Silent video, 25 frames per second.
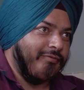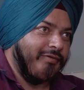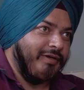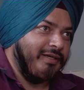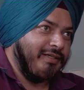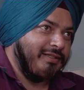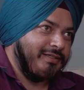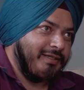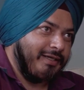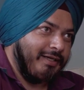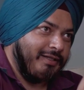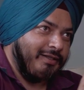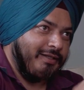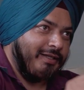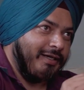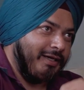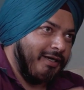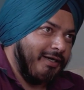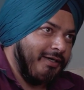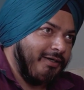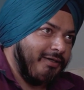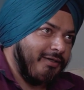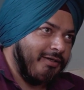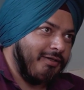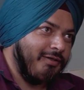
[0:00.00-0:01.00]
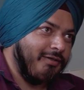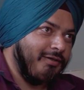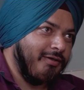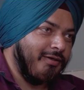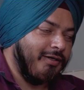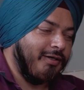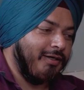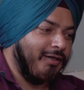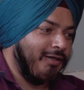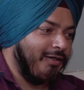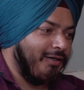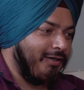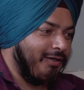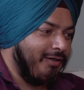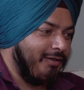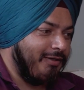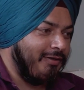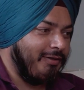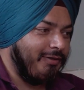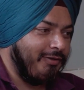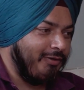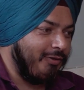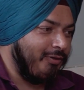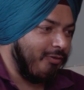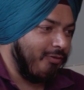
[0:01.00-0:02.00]
having said that,
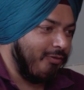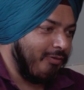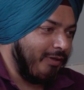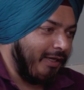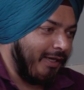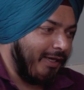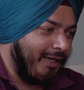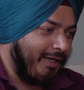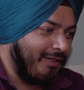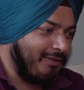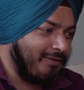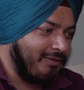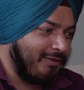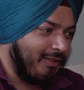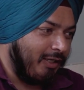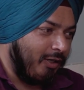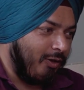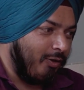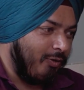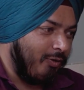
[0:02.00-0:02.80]
as